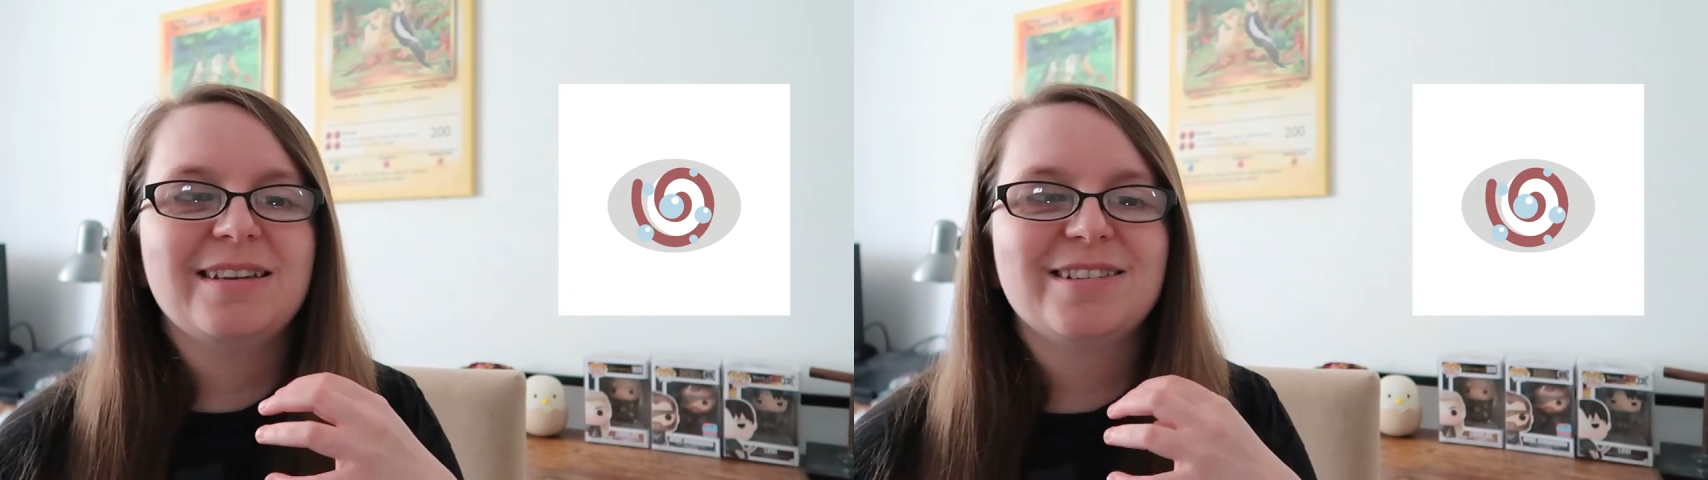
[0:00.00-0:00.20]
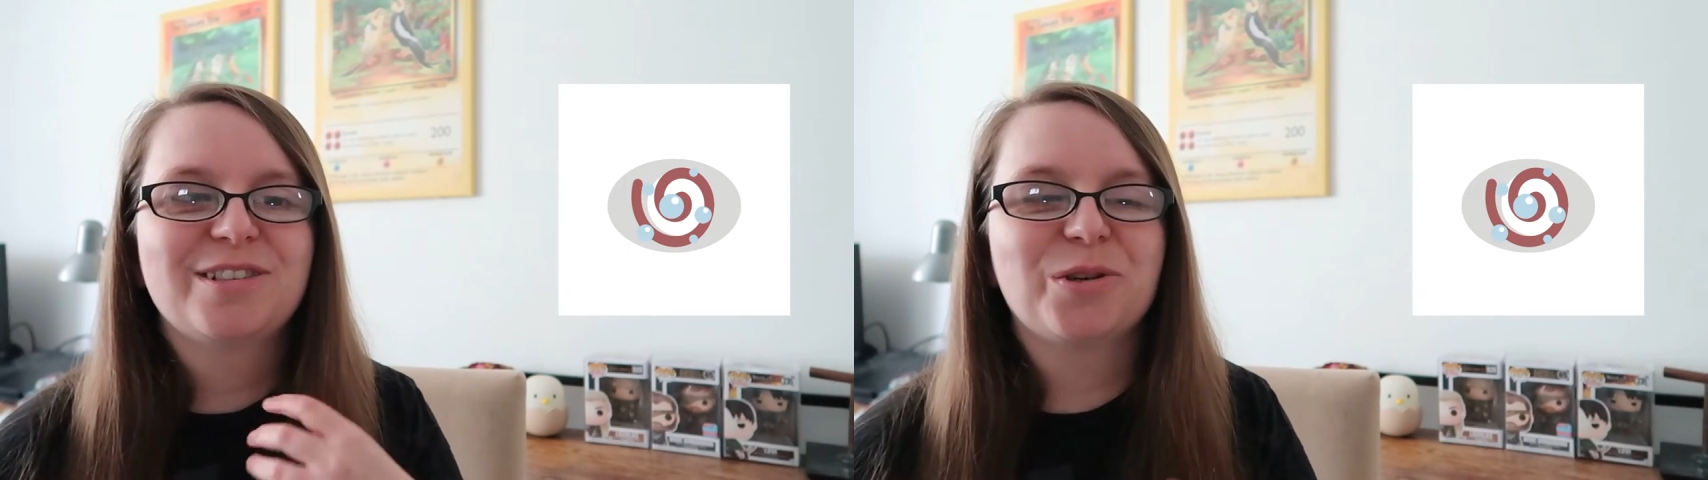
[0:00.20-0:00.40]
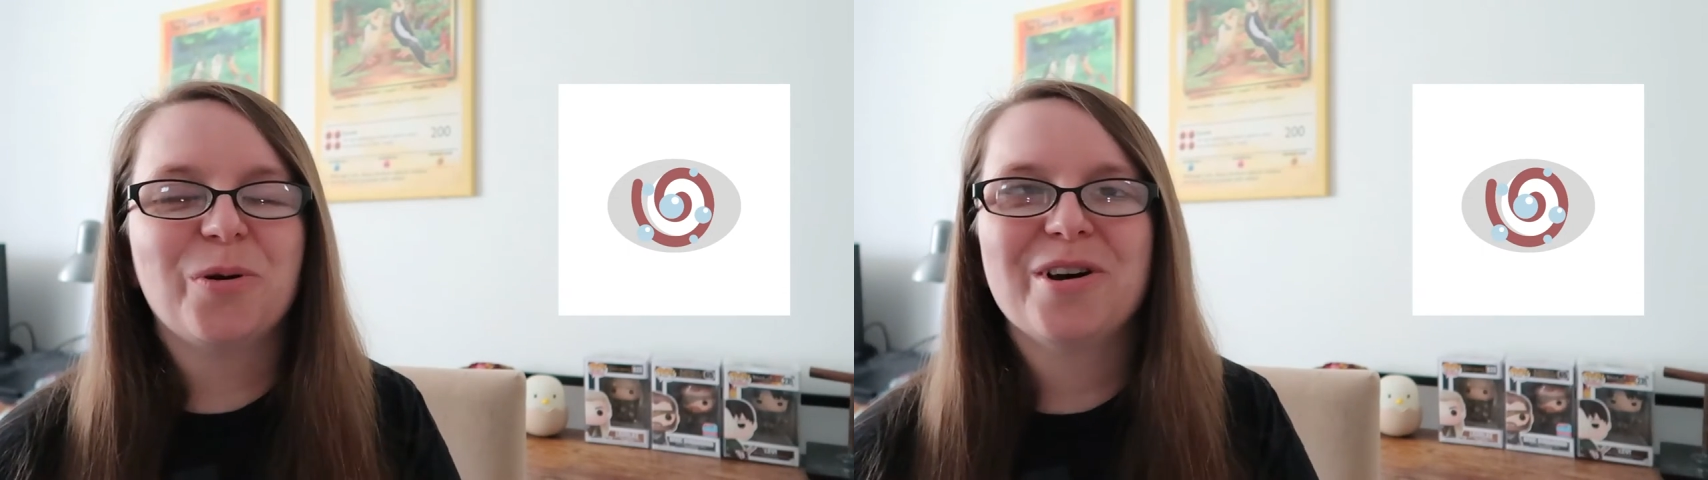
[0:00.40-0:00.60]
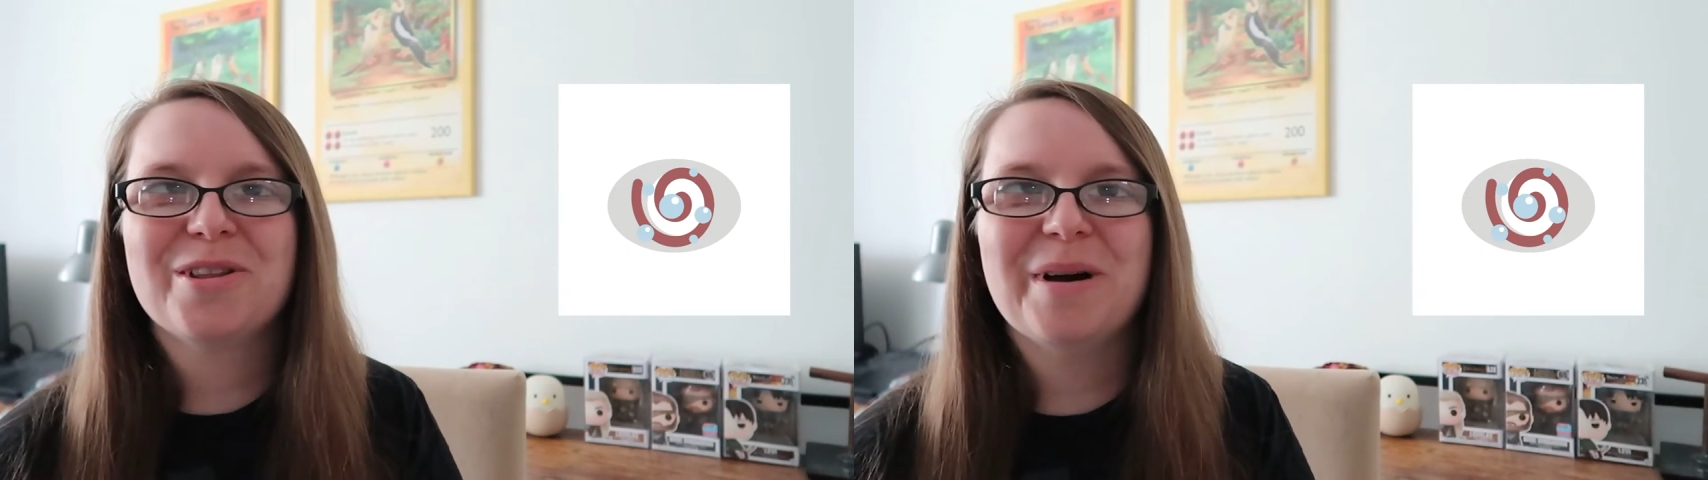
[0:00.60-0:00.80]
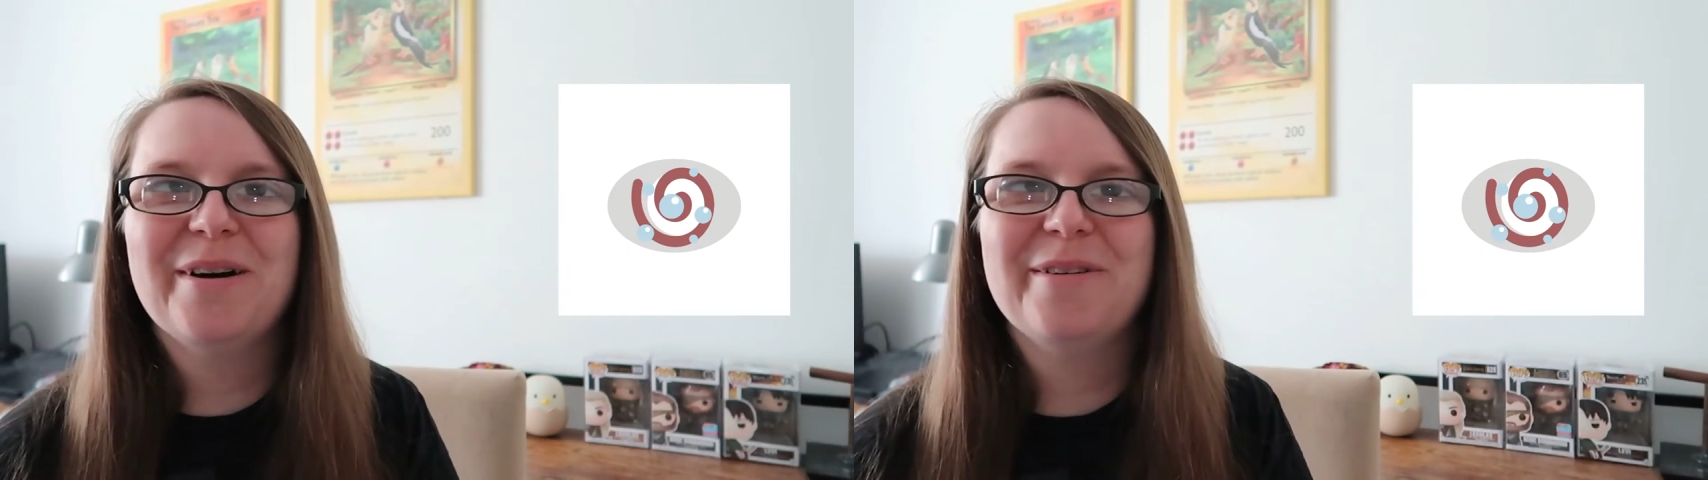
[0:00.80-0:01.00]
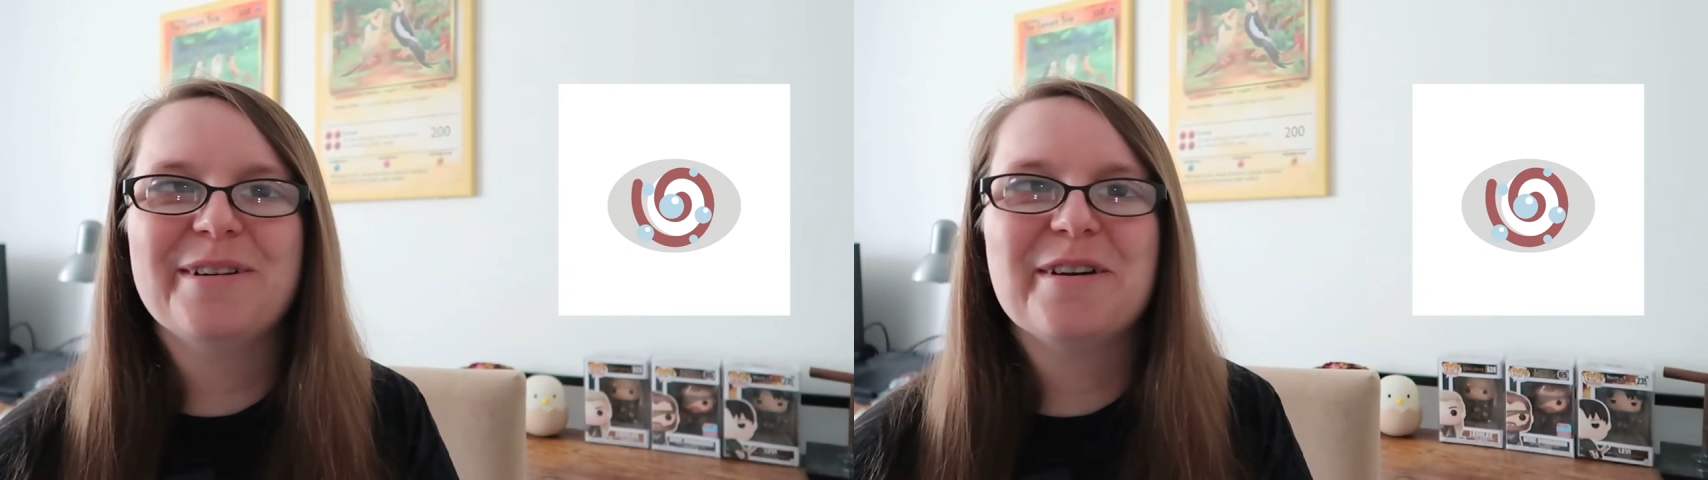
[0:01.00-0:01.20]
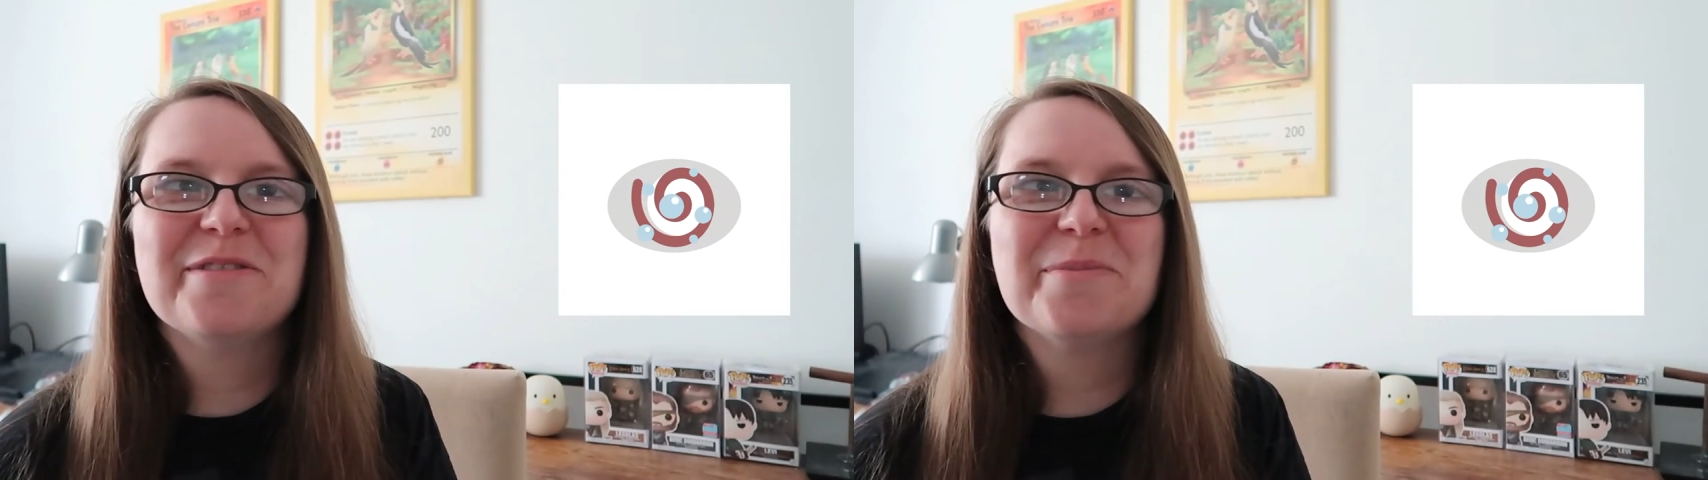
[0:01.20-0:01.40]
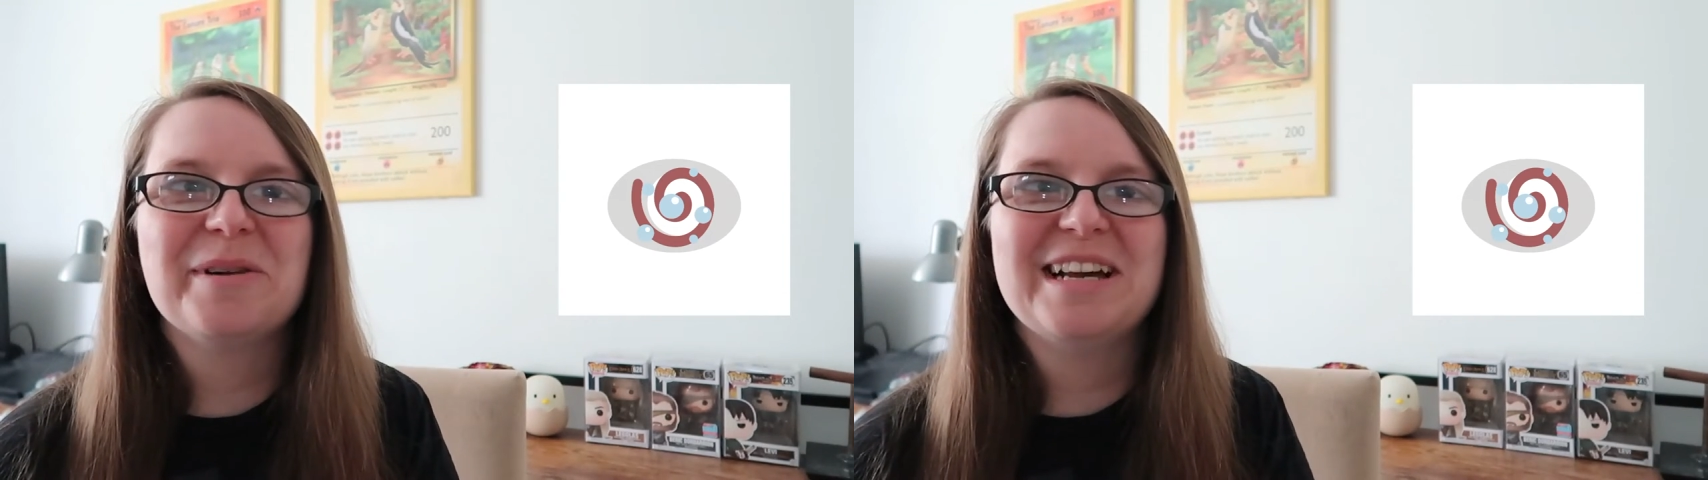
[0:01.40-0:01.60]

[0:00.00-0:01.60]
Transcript: squirt them out all over the